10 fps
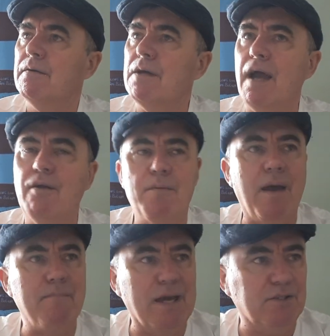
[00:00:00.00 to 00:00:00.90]
going on
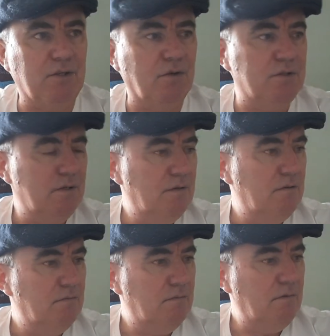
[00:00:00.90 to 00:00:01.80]
about mascots,
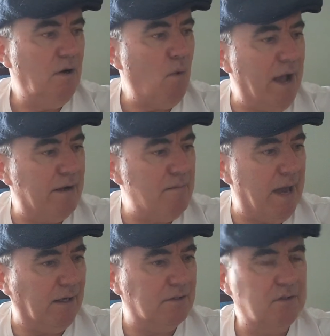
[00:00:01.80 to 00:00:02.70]
away at the
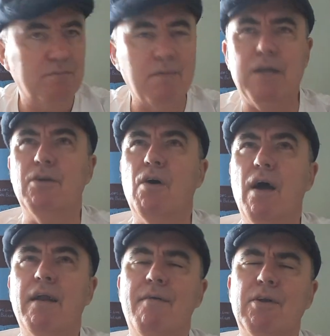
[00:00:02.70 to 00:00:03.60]
Manx, Man
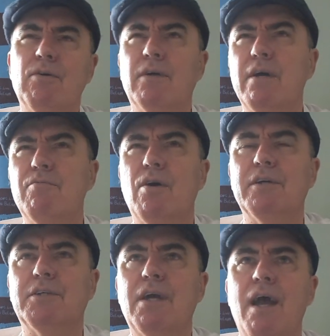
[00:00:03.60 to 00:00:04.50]
United have a look at them, right,
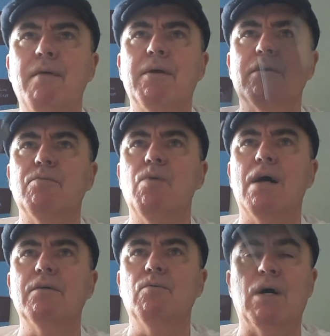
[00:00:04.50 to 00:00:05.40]
let's count
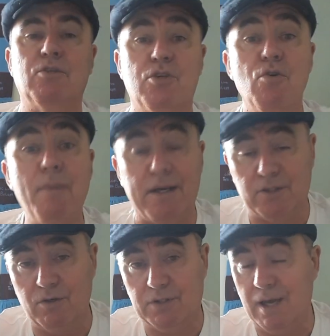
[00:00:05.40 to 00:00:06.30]
them. 2
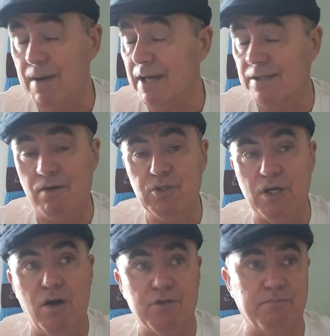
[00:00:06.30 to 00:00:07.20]
mascots come out, don't
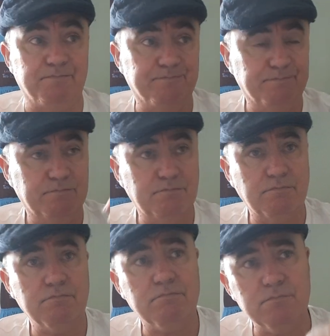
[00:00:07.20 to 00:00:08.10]
charge them.
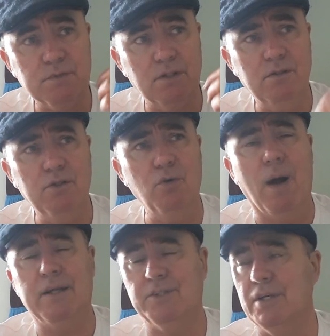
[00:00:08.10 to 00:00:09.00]
You
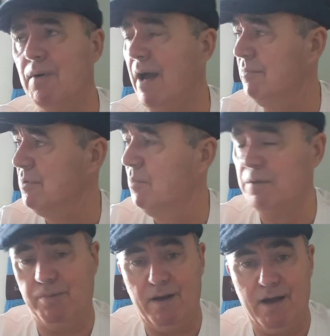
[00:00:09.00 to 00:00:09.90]
wait to see what happens when
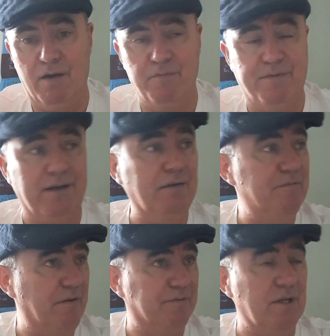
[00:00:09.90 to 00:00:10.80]
we play at home. Fucking
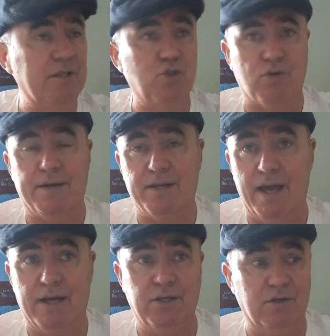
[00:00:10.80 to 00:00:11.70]
15 trundle
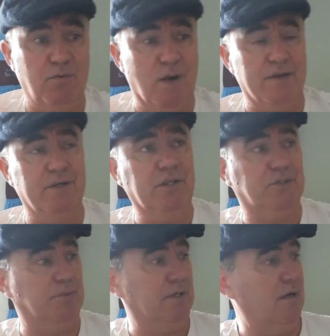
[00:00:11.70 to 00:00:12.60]
out. You got 1 of
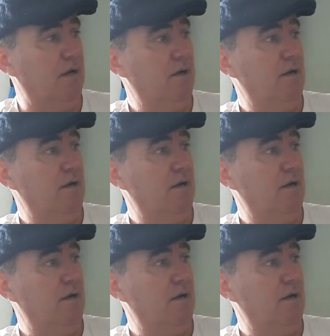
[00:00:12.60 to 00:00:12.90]
each with